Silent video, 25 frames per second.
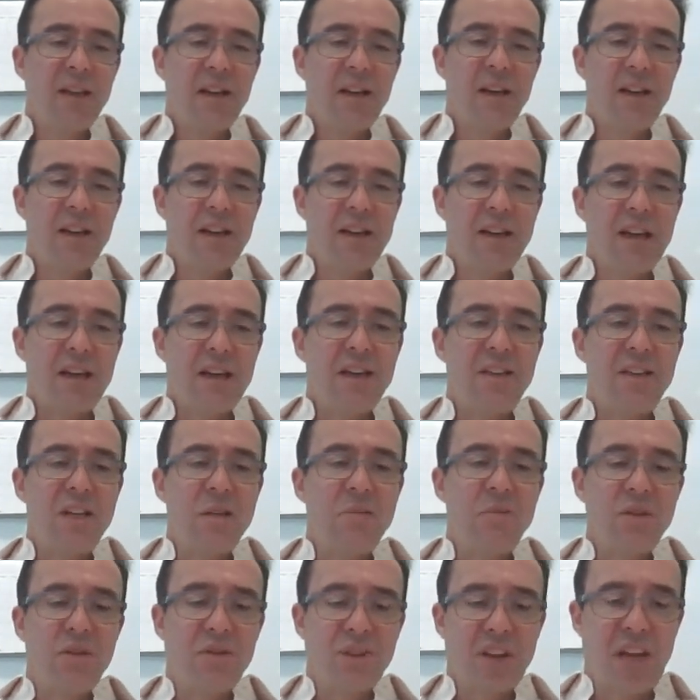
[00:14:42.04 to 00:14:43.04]
uh, in
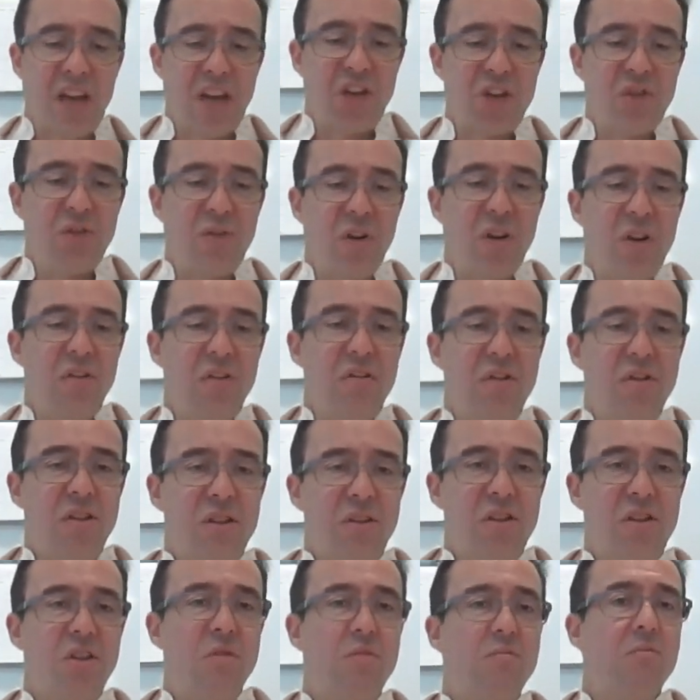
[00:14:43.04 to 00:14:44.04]
terms of cash flows.
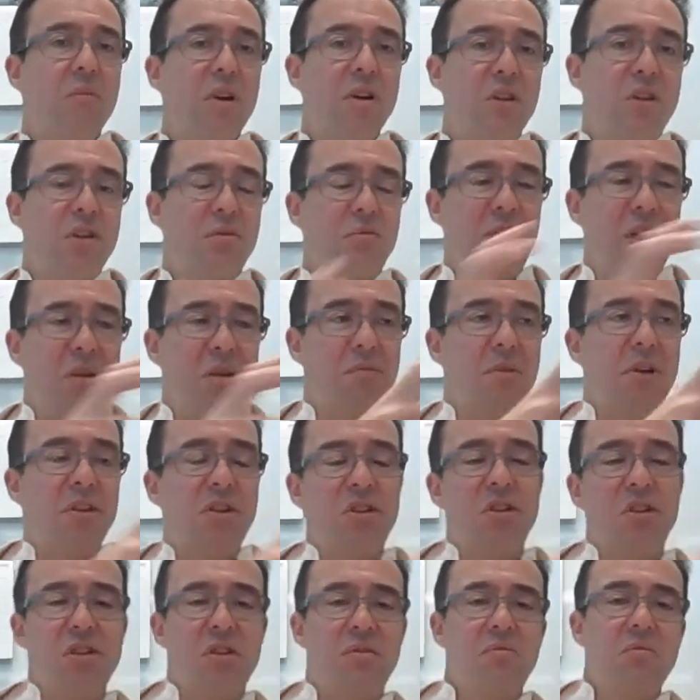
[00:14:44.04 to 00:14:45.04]
So much, you know,
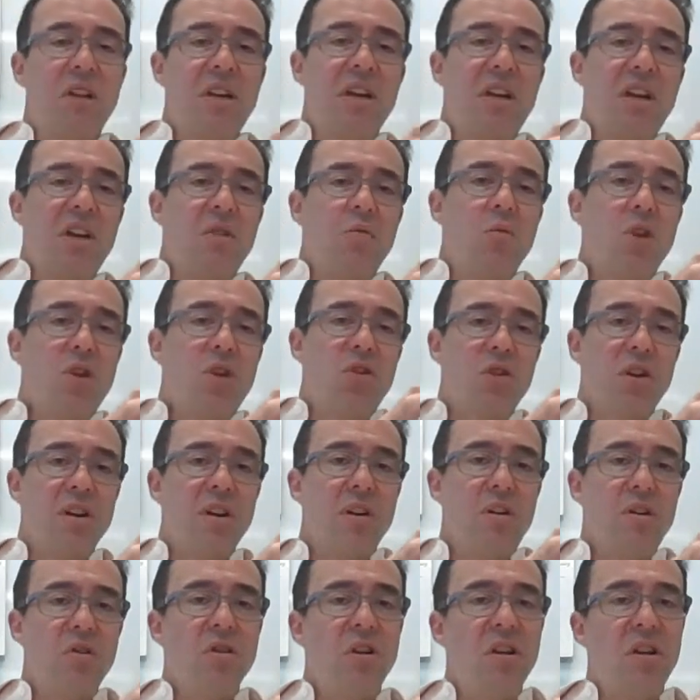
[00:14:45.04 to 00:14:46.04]
much as we're trying to
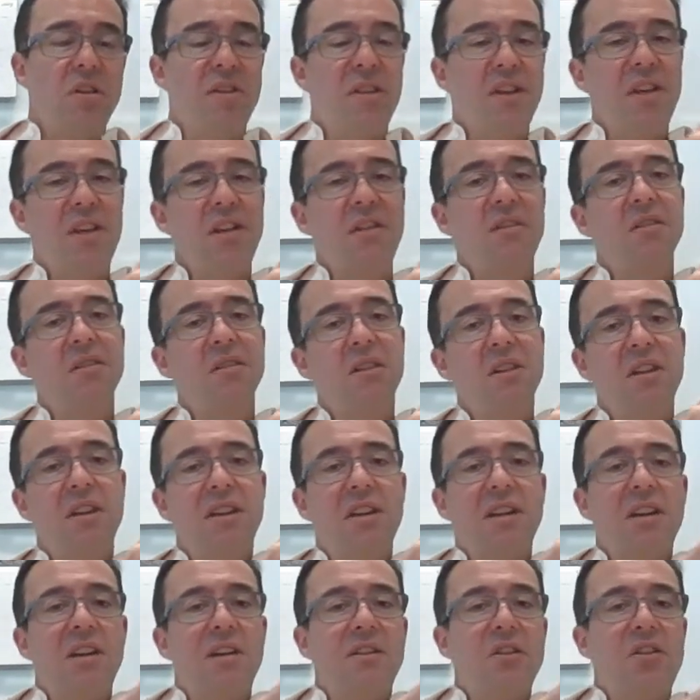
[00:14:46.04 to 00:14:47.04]
look at the
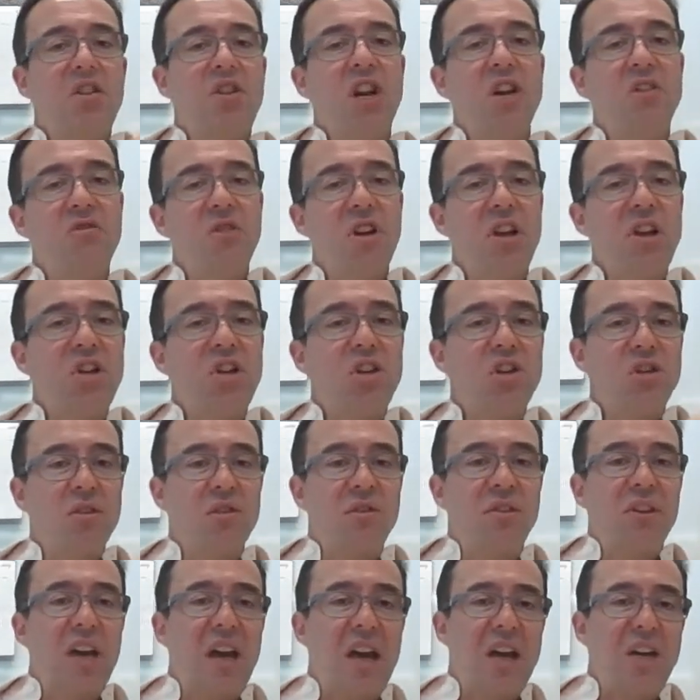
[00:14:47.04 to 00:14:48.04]
the generation
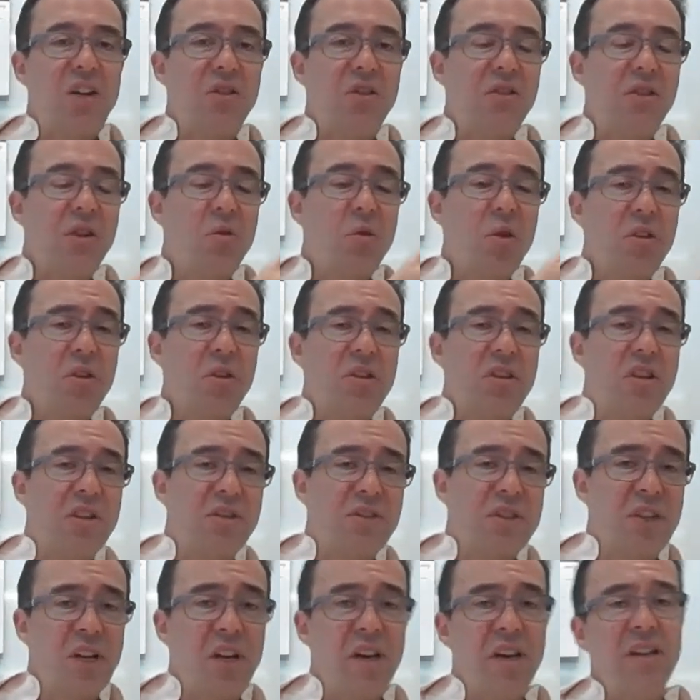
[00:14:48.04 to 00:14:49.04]
of cash on the
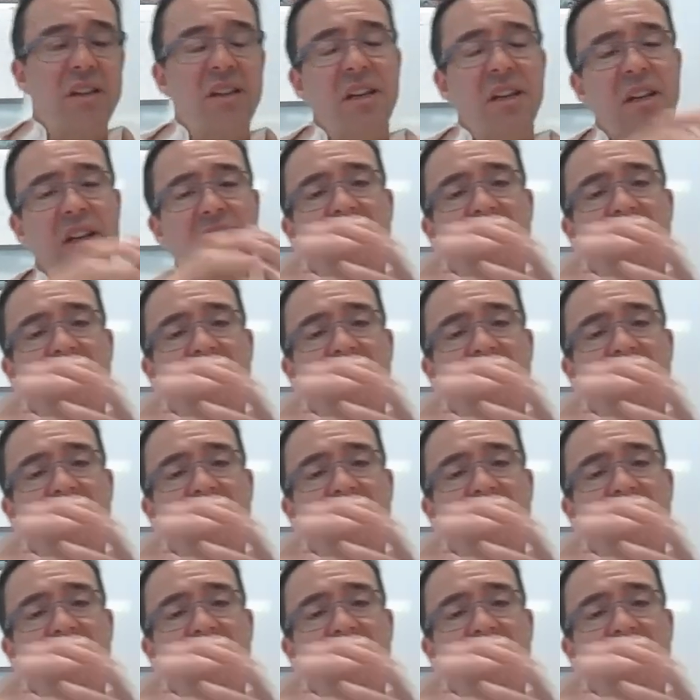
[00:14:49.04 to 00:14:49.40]
qualitative side,